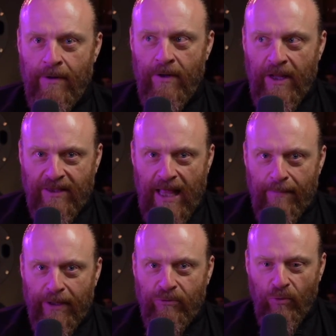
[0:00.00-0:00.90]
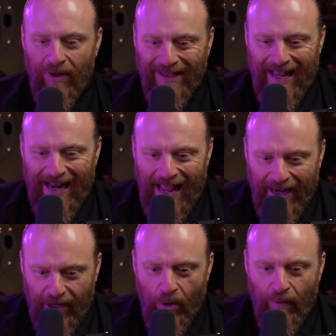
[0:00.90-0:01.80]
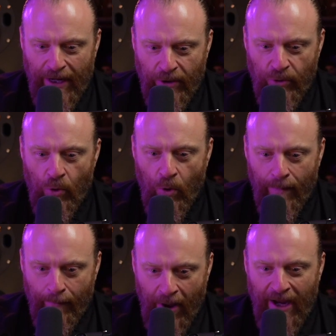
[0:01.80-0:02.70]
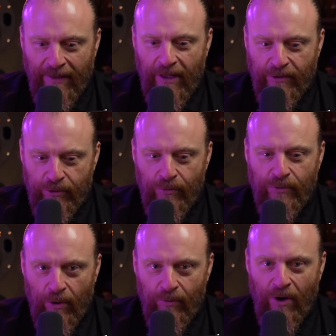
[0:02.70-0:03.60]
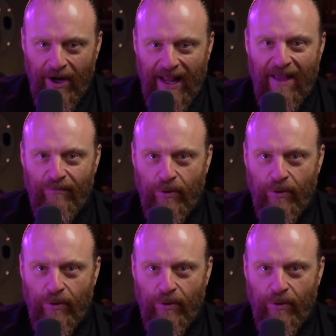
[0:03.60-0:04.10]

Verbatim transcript: Let that be true. Let that echo in your mind that you do not have,